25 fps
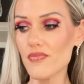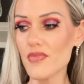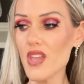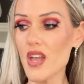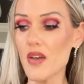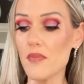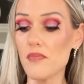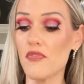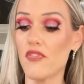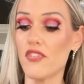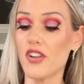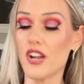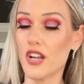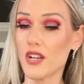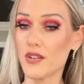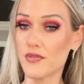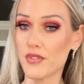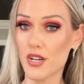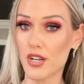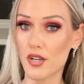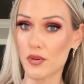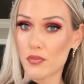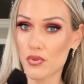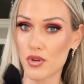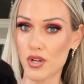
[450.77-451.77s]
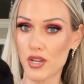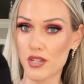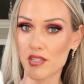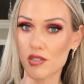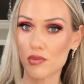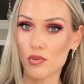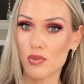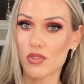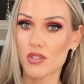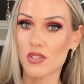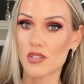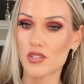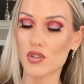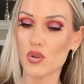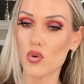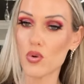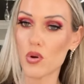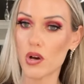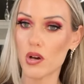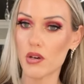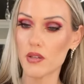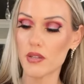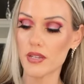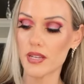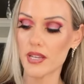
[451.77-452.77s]
I'm very, very impressed with this
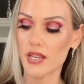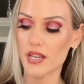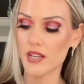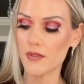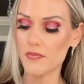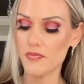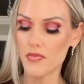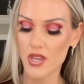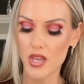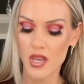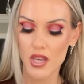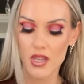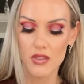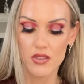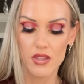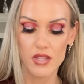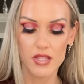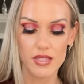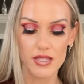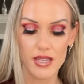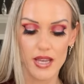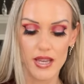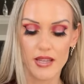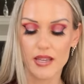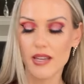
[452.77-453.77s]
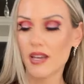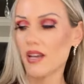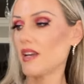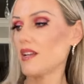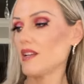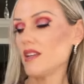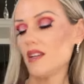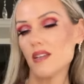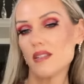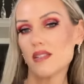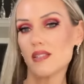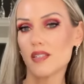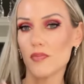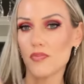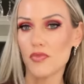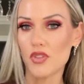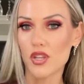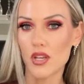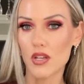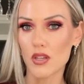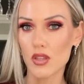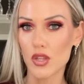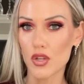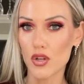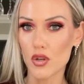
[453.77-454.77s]
quality. This again is
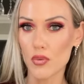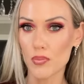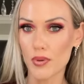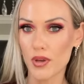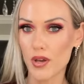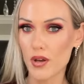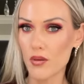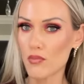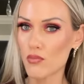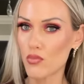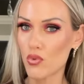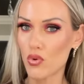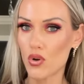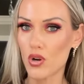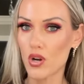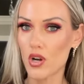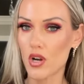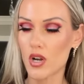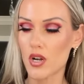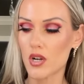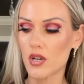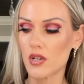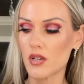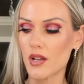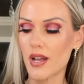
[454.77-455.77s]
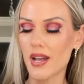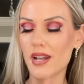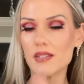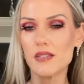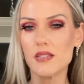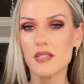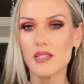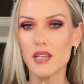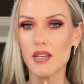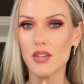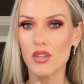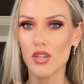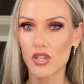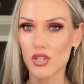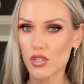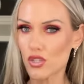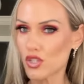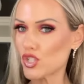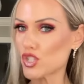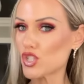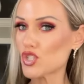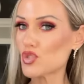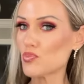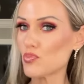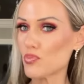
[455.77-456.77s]
something a little bit more, I'd say like
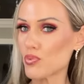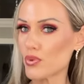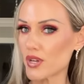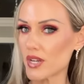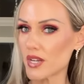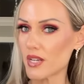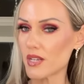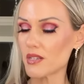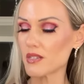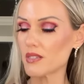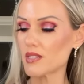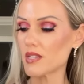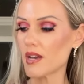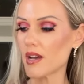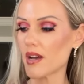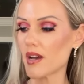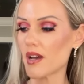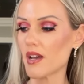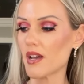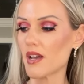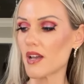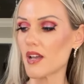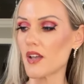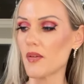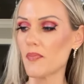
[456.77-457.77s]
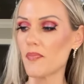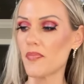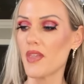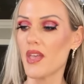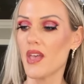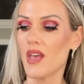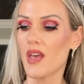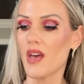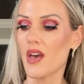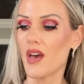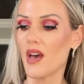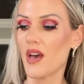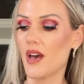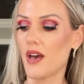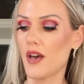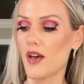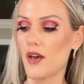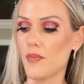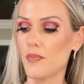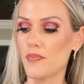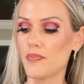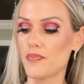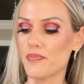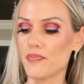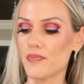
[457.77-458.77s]
springtime,
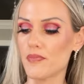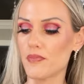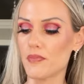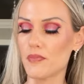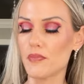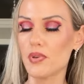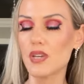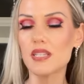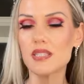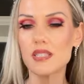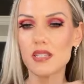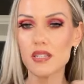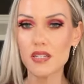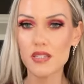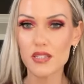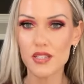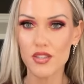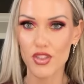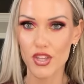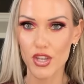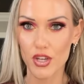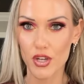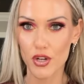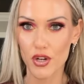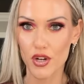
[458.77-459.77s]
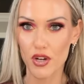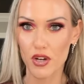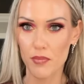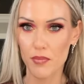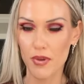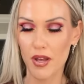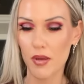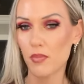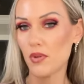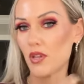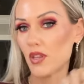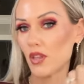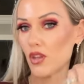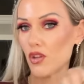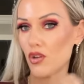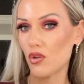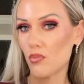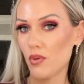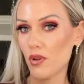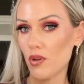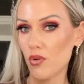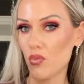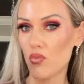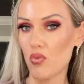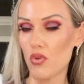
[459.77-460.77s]
because it is thicker, it might be a little
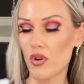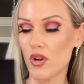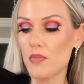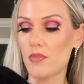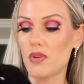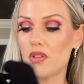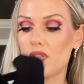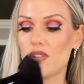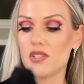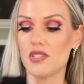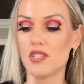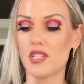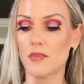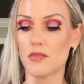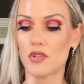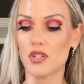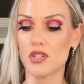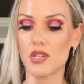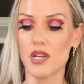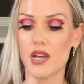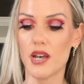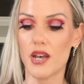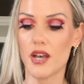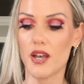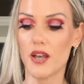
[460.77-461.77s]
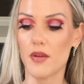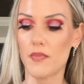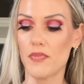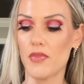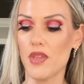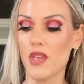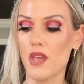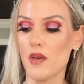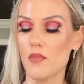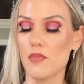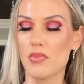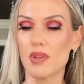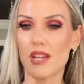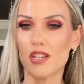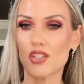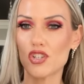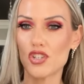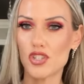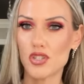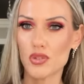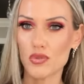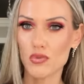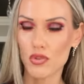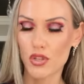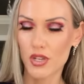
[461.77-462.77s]
bit warm in the summertime, but I
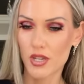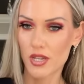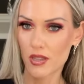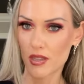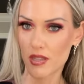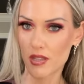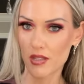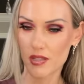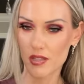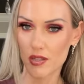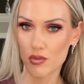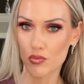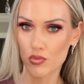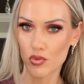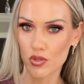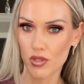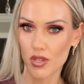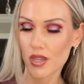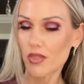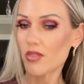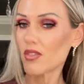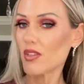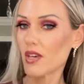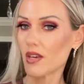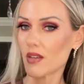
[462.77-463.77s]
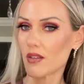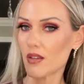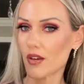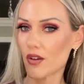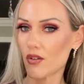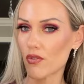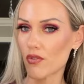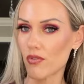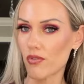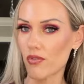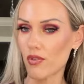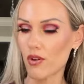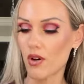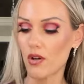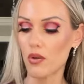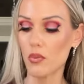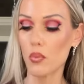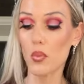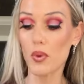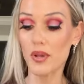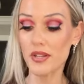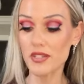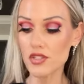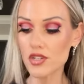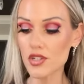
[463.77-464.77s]
just don't look at this and really think like fall,
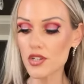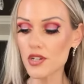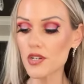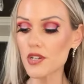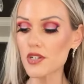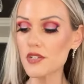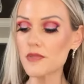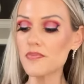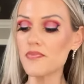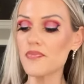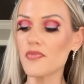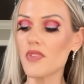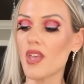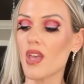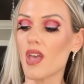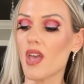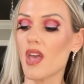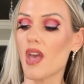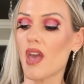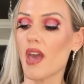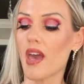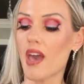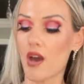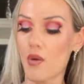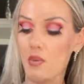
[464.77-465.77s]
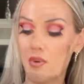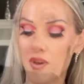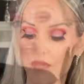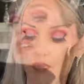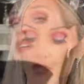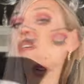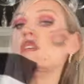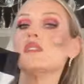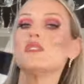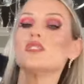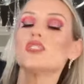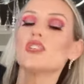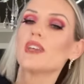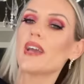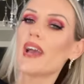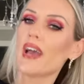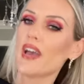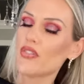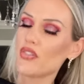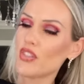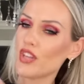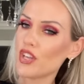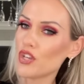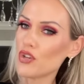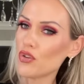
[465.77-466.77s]
winter. However, so yeah, I
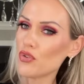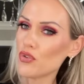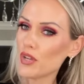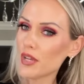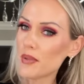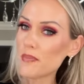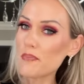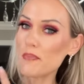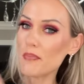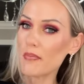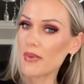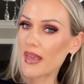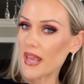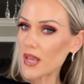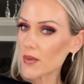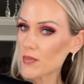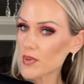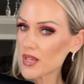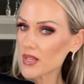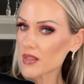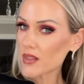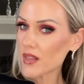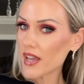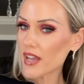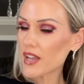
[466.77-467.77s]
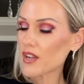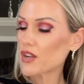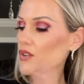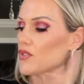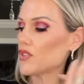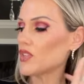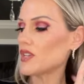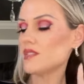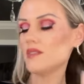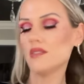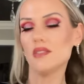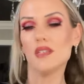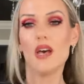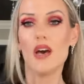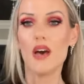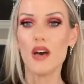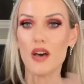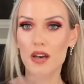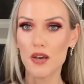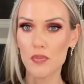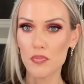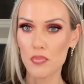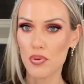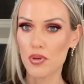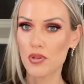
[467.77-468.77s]
think you could maybe layer this
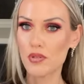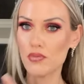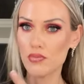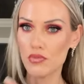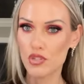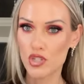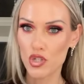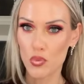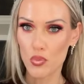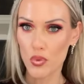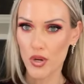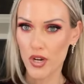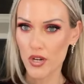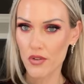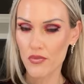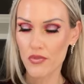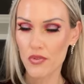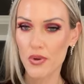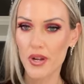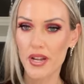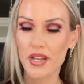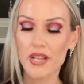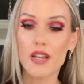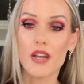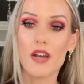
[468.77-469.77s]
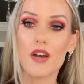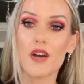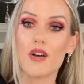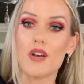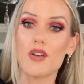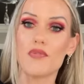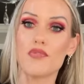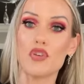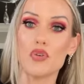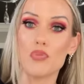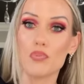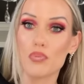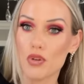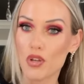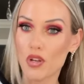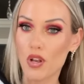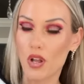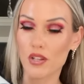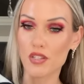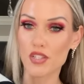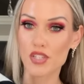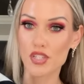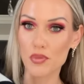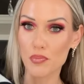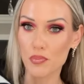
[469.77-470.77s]
up to work for right now if you put
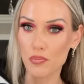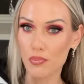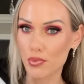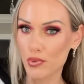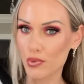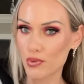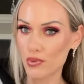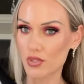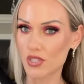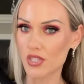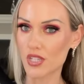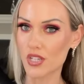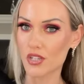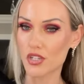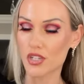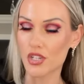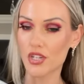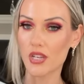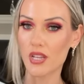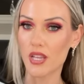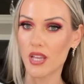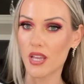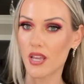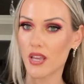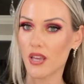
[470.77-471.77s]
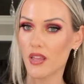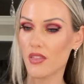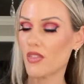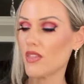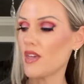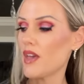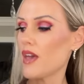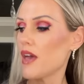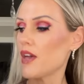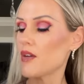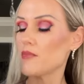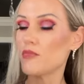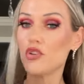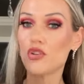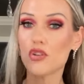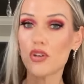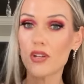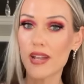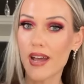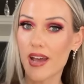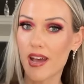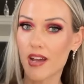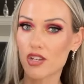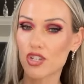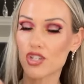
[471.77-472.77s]
on some boots underneath. You could
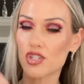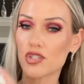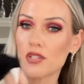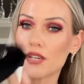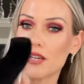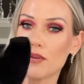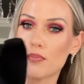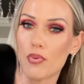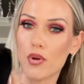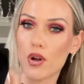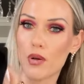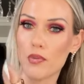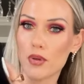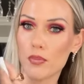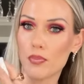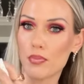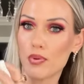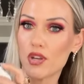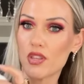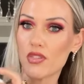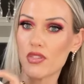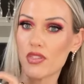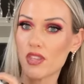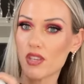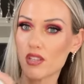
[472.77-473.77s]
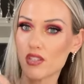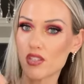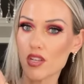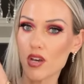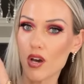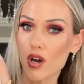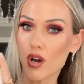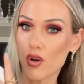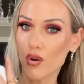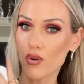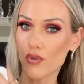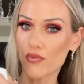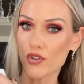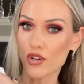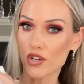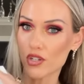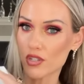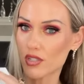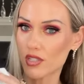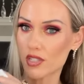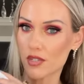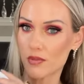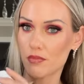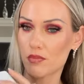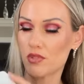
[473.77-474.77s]
actually probably put this over
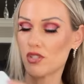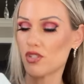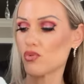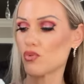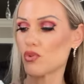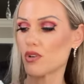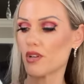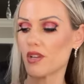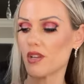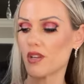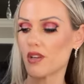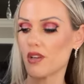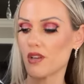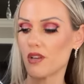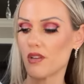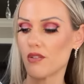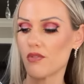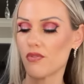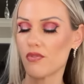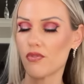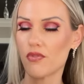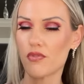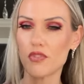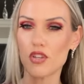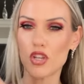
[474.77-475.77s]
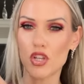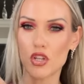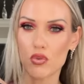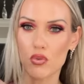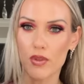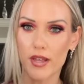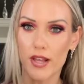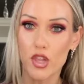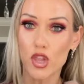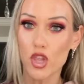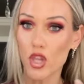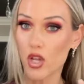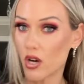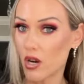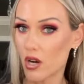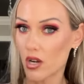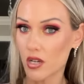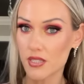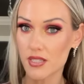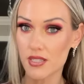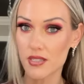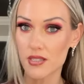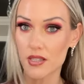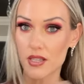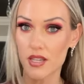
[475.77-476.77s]
some sort of, you know, like long
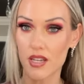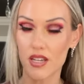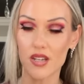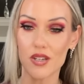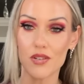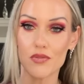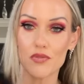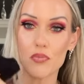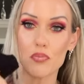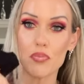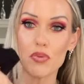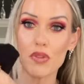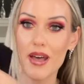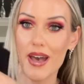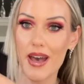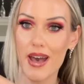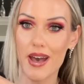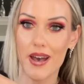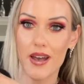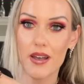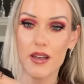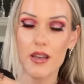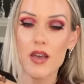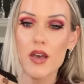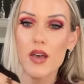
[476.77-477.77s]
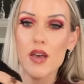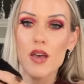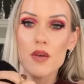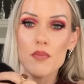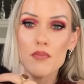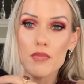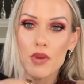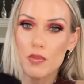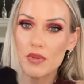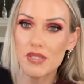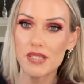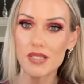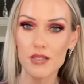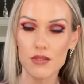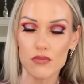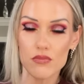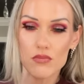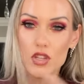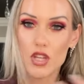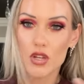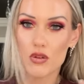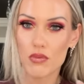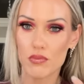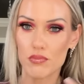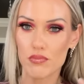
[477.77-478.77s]
sleeve, black, maybe,
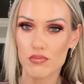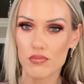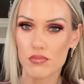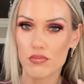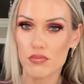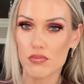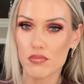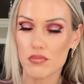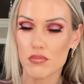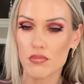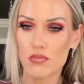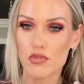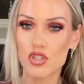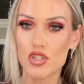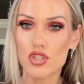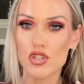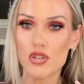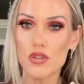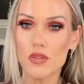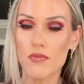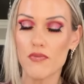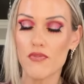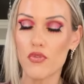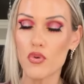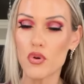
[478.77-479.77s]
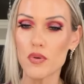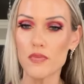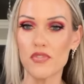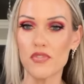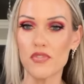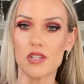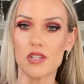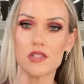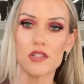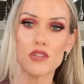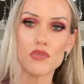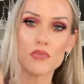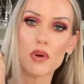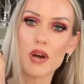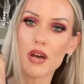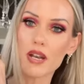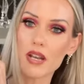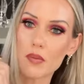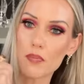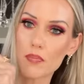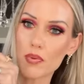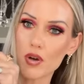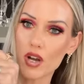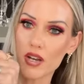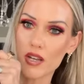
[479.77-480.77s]
you know, to the form to the body
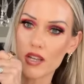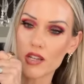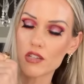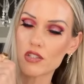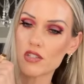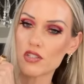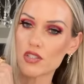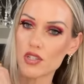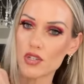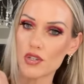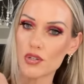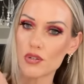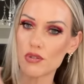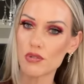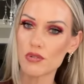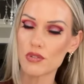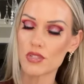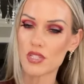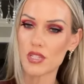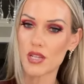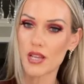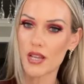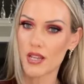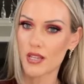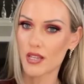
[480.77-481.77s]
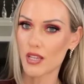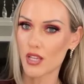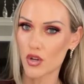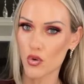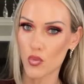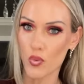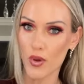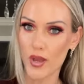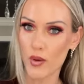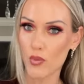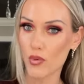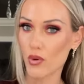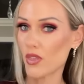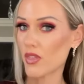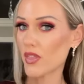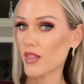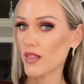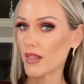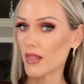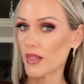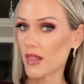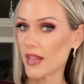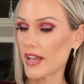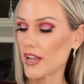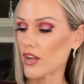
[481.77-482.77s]
bodysuit and get away with
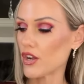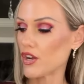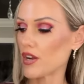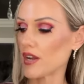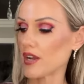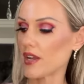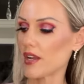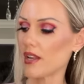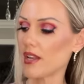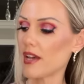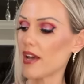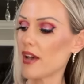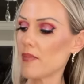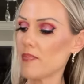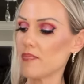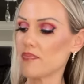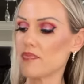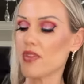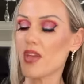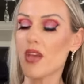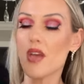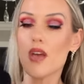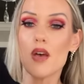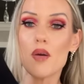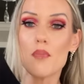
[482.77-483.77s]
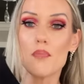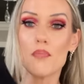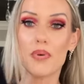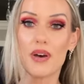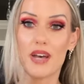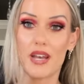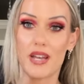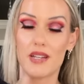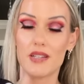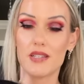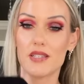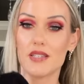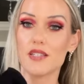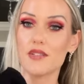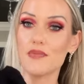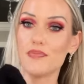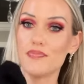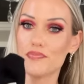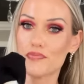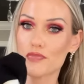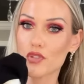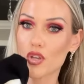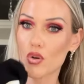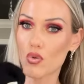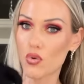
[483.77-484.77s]
layering it up. But
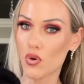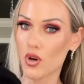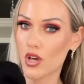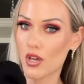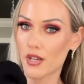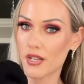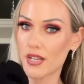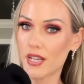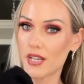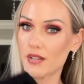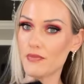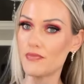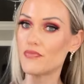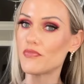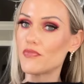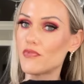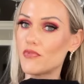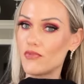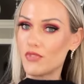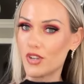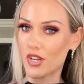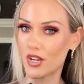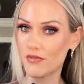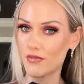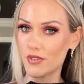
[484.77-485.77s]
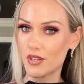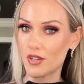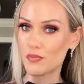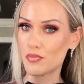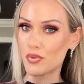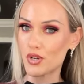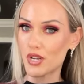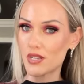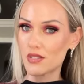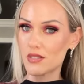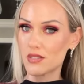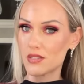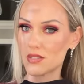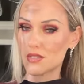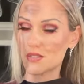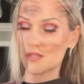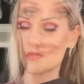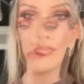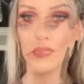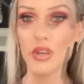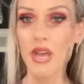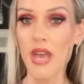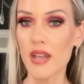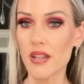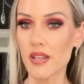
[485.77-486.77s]
quality, very, very impressed.
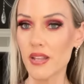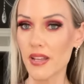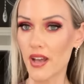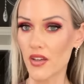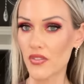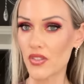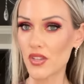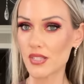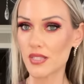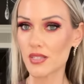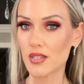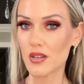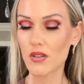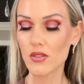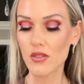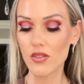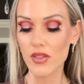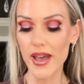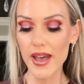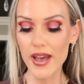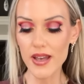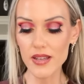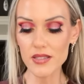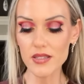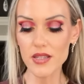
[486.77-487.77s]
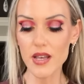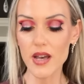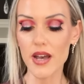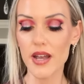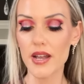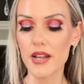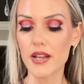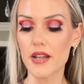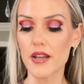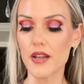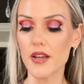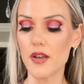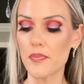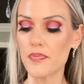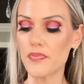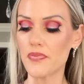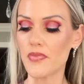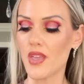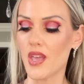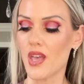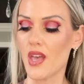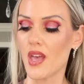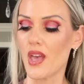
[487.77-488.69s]
Now this last item,